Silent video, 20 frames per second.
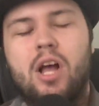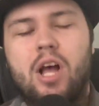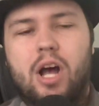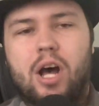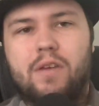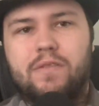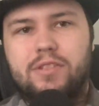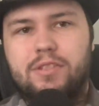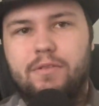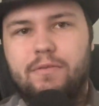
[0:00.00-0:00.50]

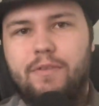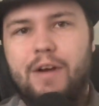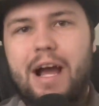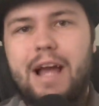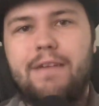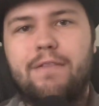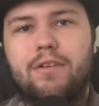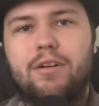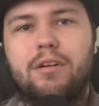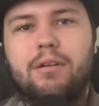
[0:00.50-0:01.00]
of
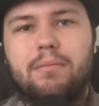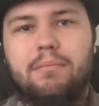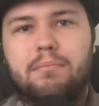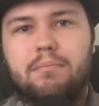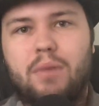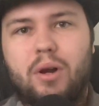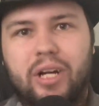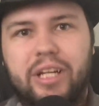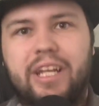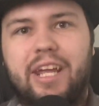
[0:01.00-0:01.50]
Survivor
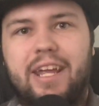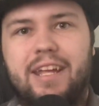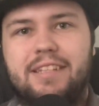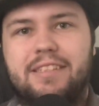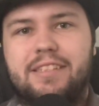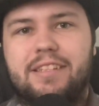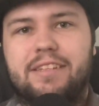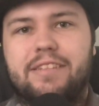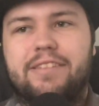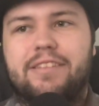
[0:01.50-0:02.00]

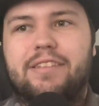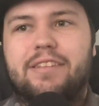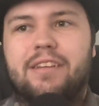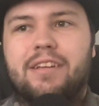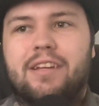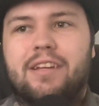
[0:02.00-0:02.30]
Marquesas.